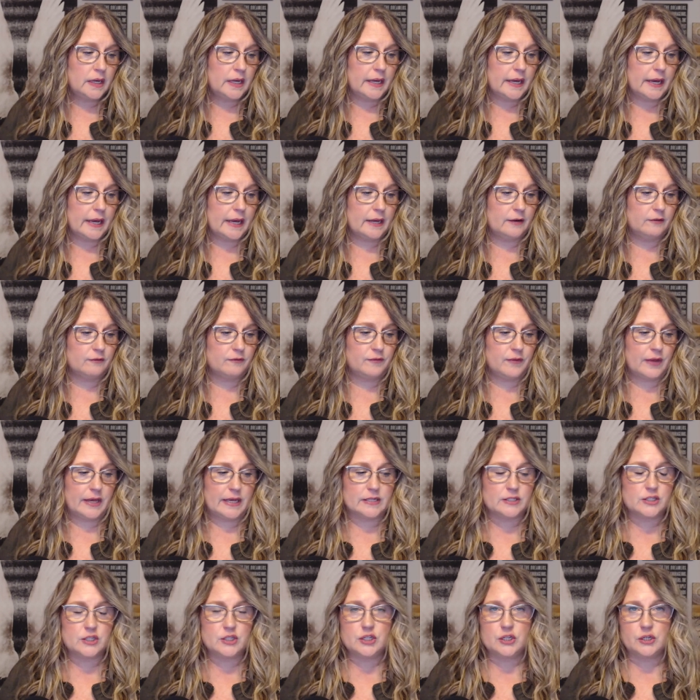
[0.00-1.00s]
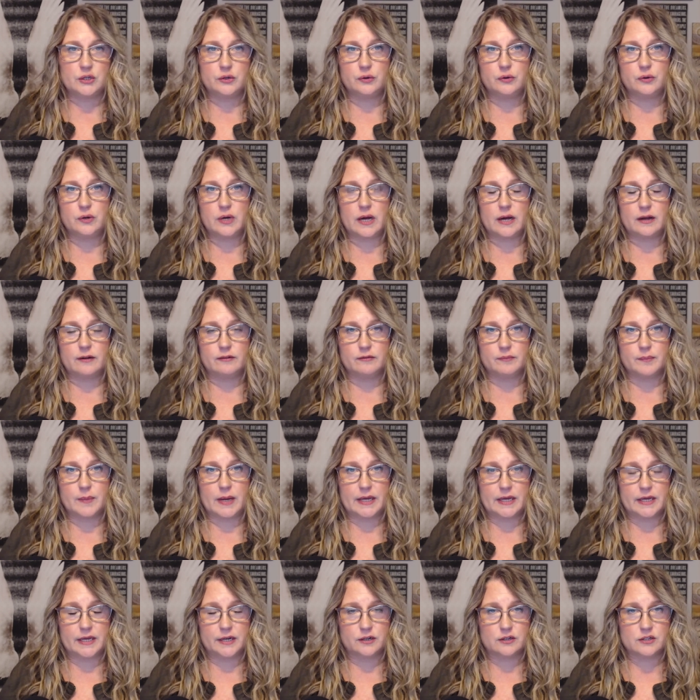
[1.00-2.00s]
In phase 2 of
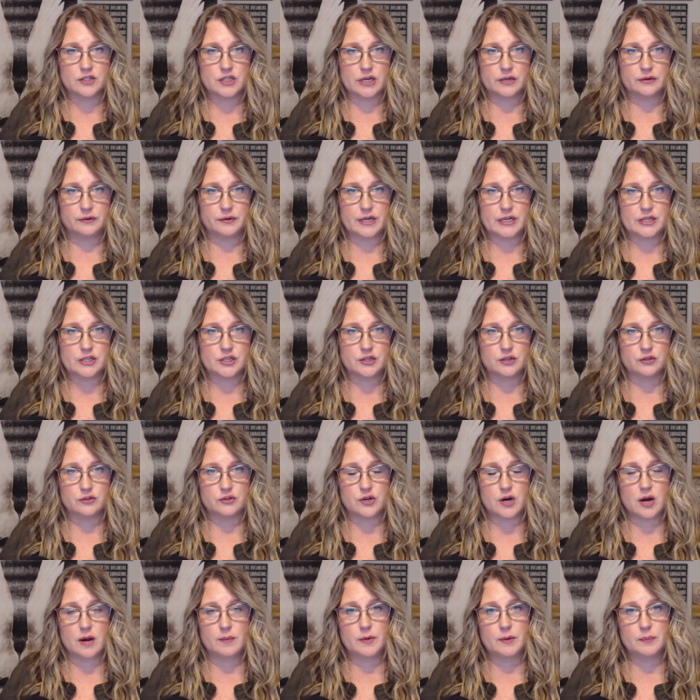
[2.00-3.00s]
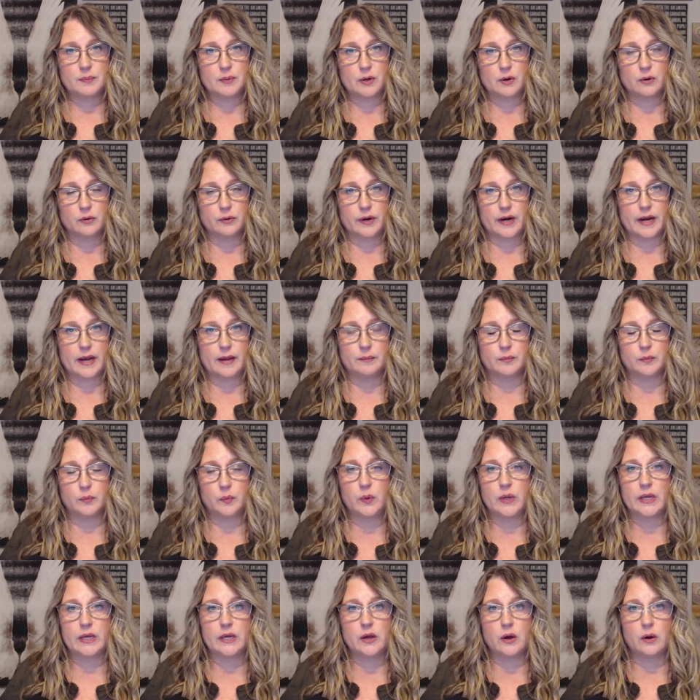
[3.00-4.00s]
my intergenerational trauma program,
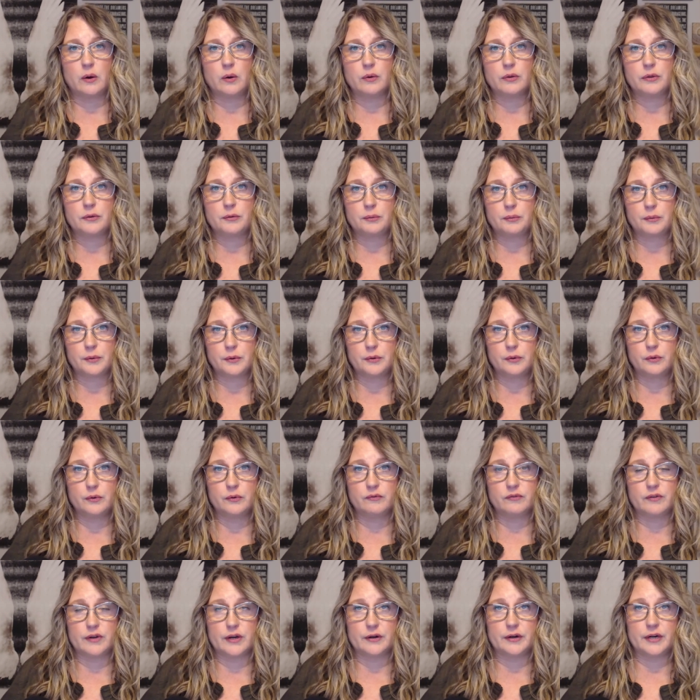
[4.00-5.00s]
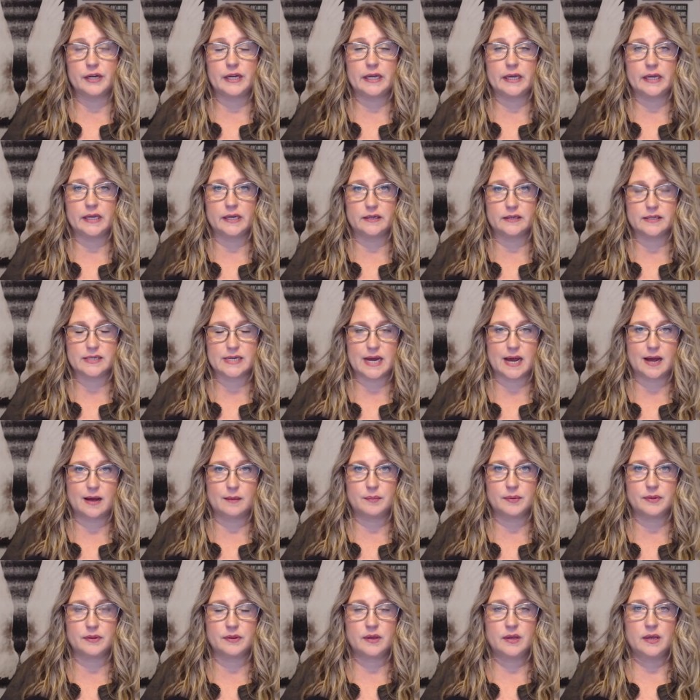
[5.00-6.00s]
we go through very
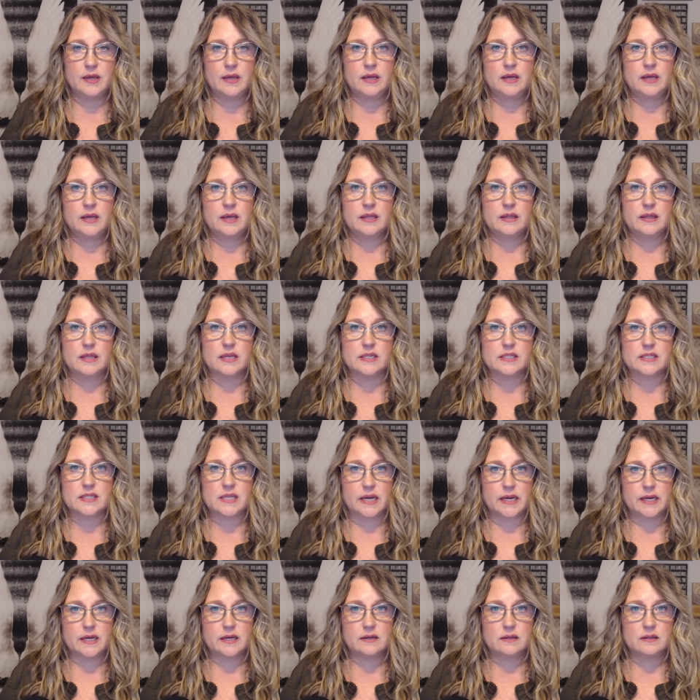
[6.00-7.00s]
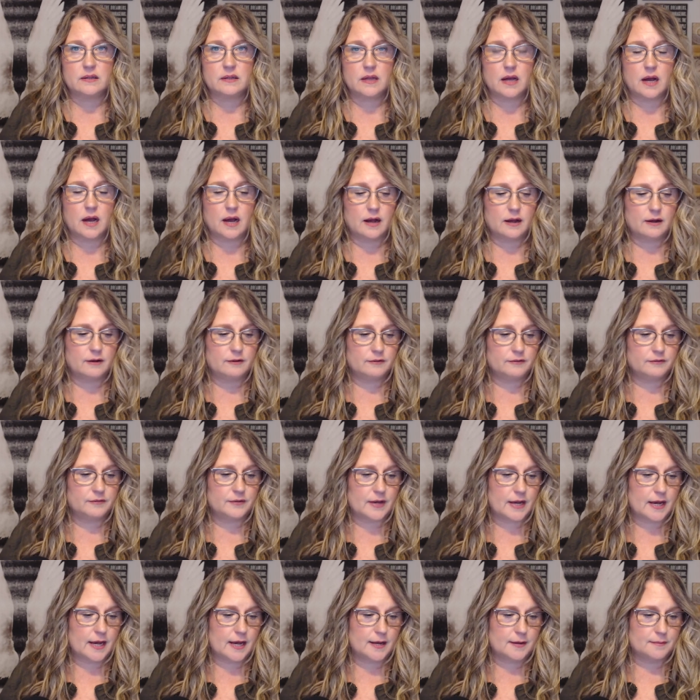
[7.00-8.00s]
in-depth the cycle of
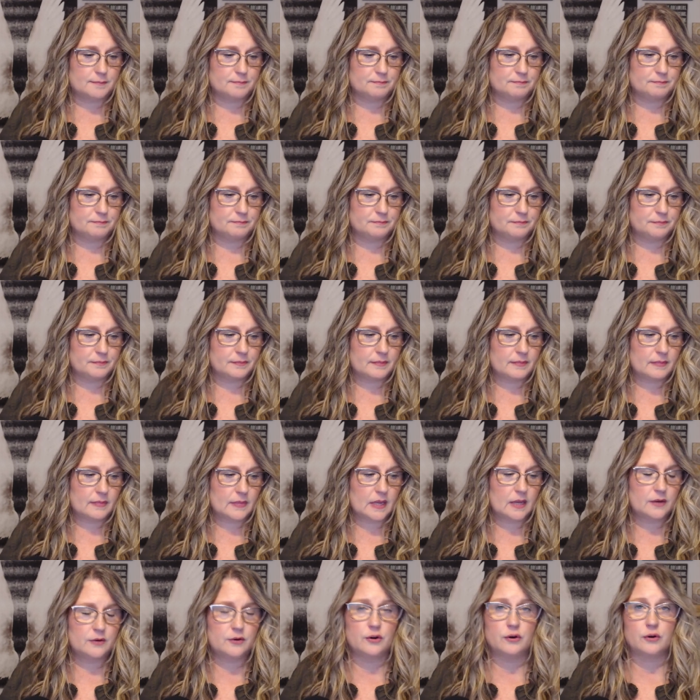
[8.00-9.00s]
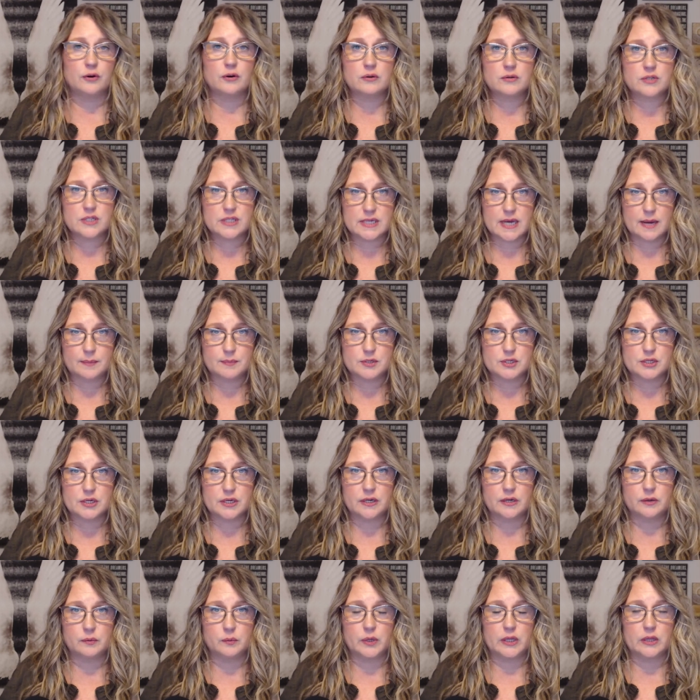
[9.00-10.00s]

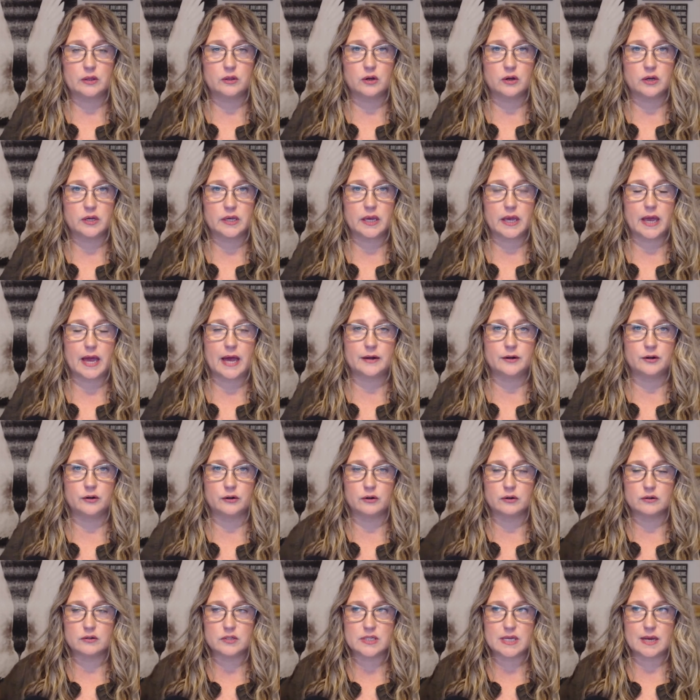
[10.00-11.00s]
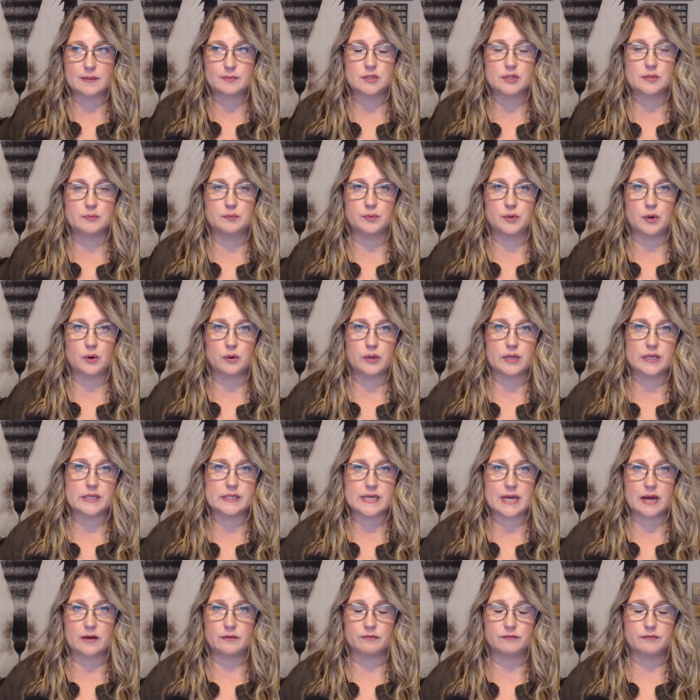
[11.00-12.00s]
neuroception, and we look at neuroception broken
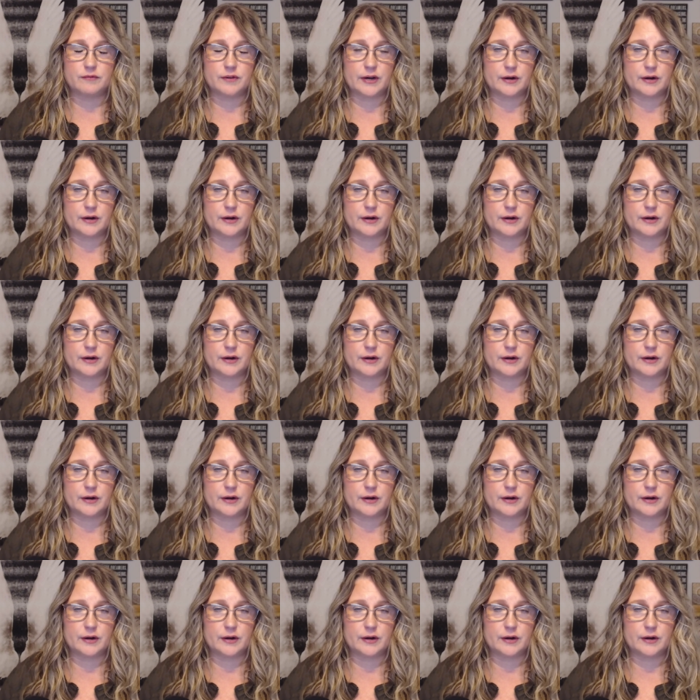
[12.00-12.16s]
down